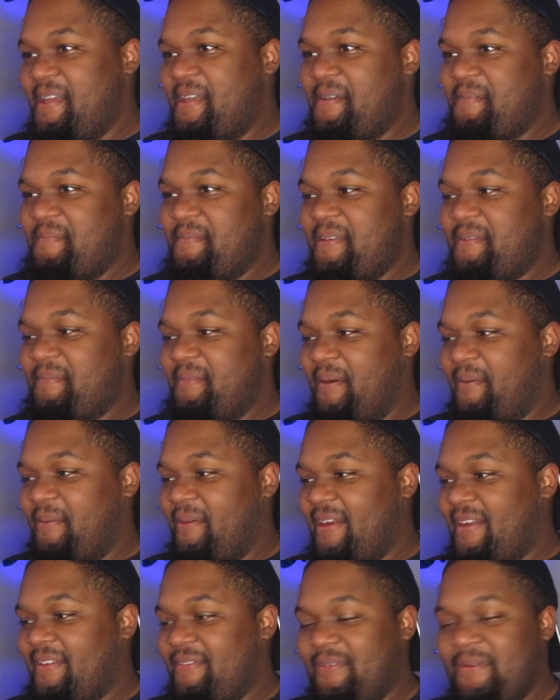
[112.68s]
me and my
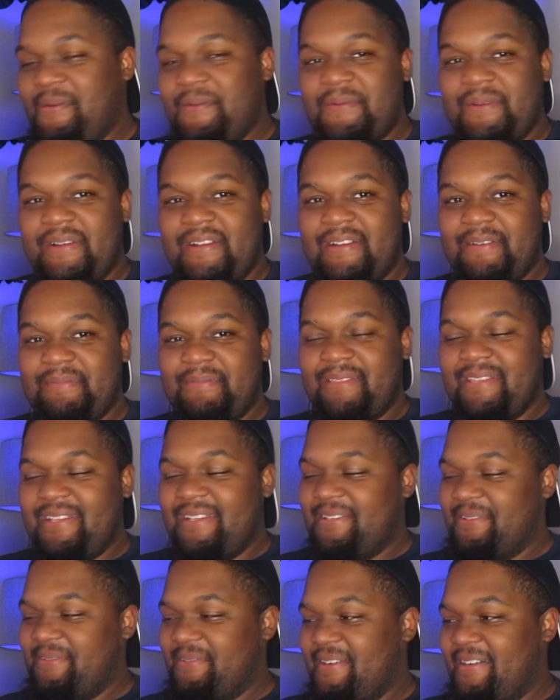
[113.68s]
wife, we were playing
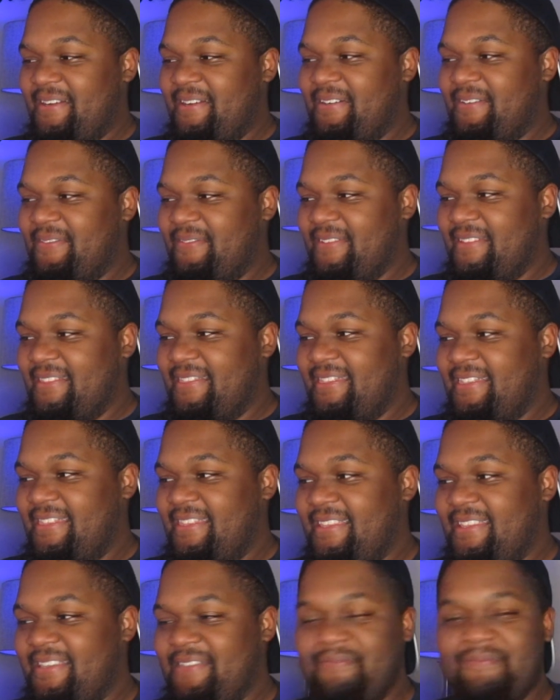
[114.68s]
around with
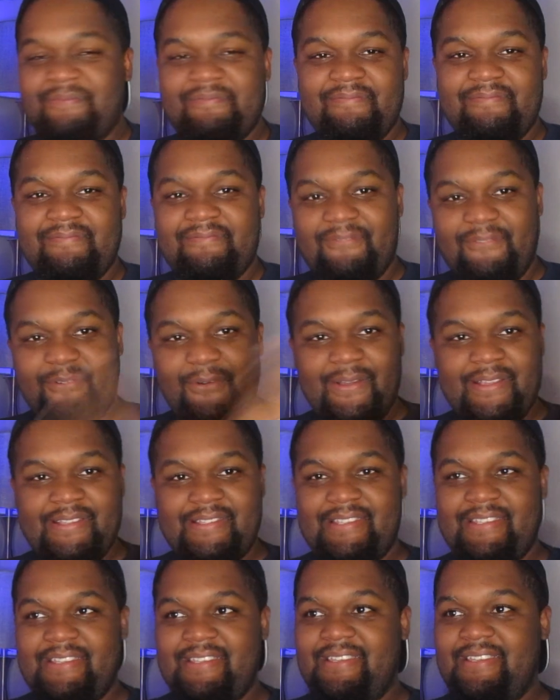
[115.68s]
the
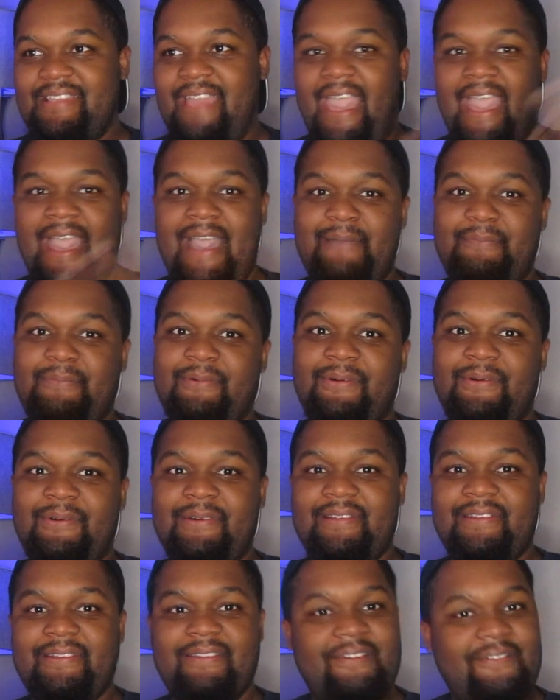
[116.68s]
Boise app
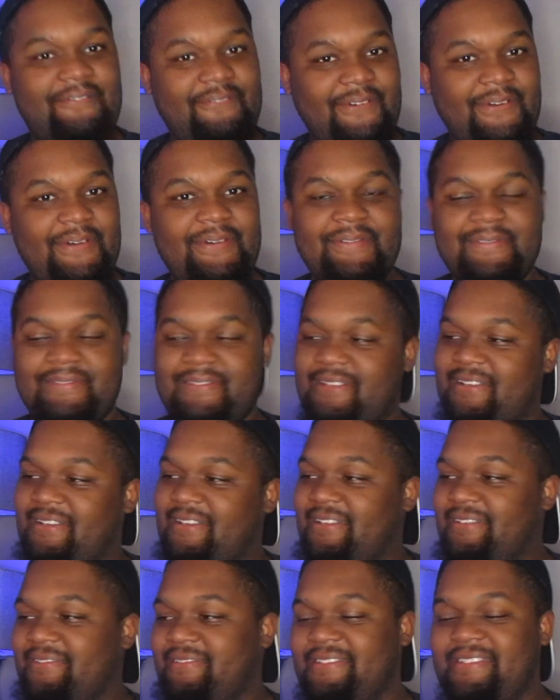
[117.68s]
on her phone.
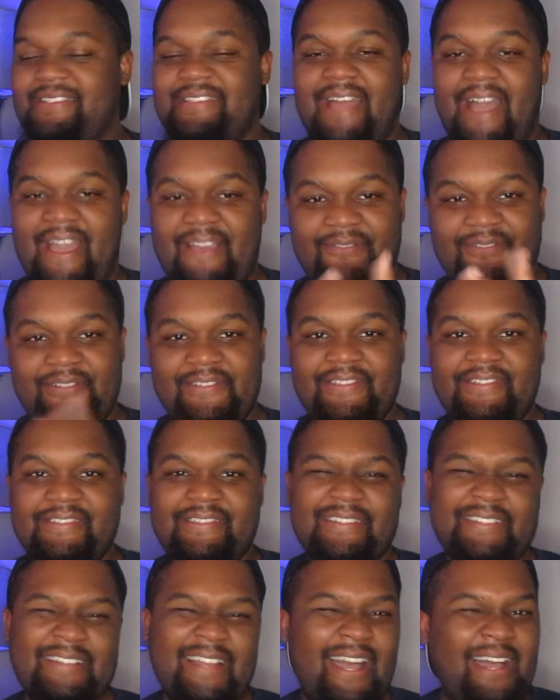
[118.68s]
She's an iPhone
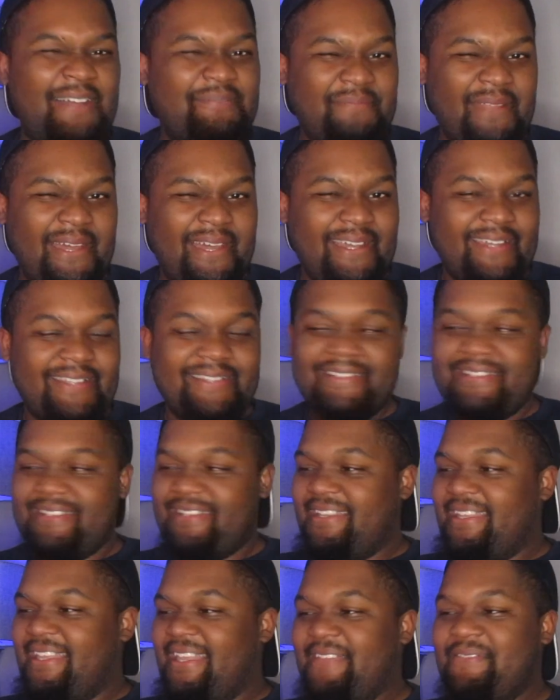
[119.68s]
user. I'm not.
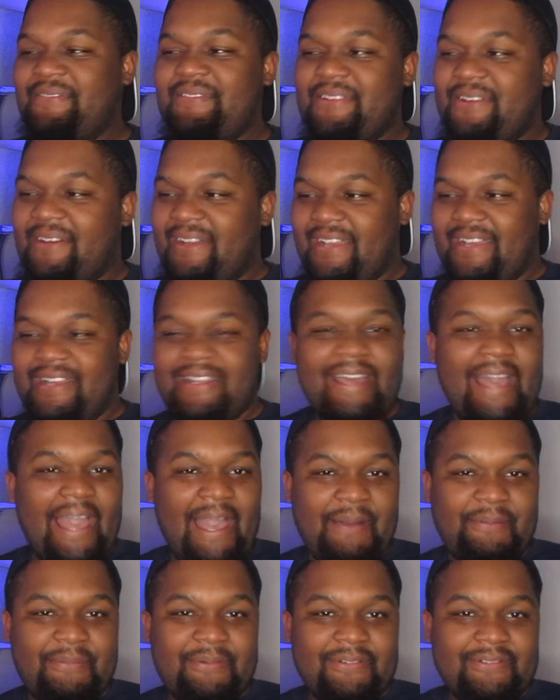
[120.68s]
Even though I got an
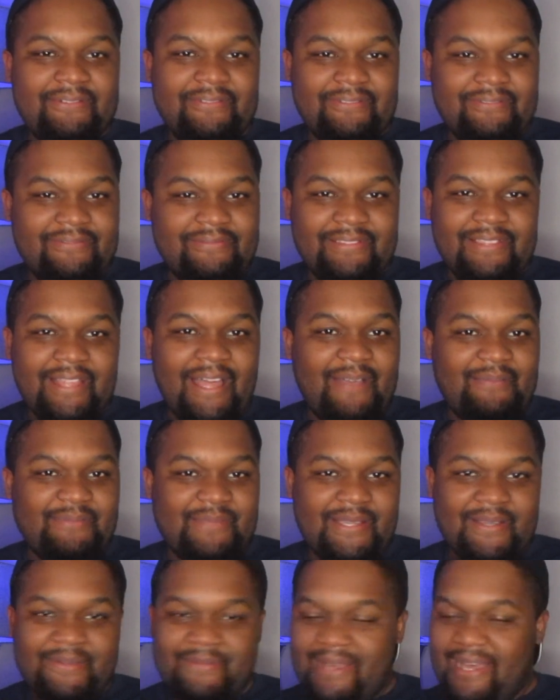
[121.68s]
Apple
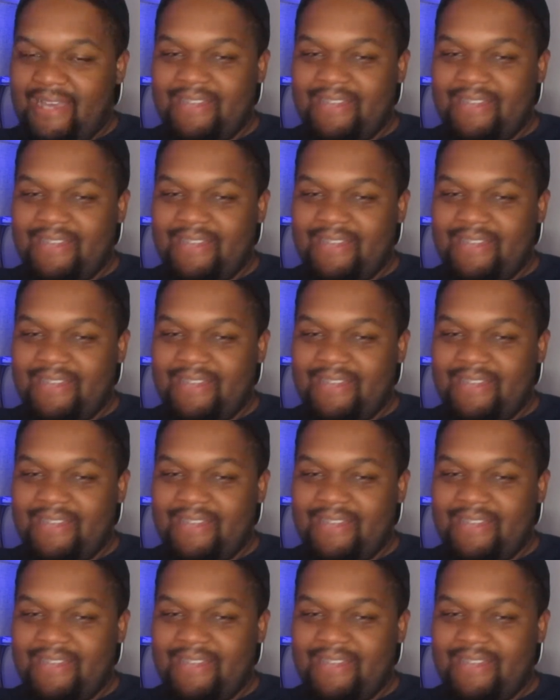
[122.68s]
laptop, I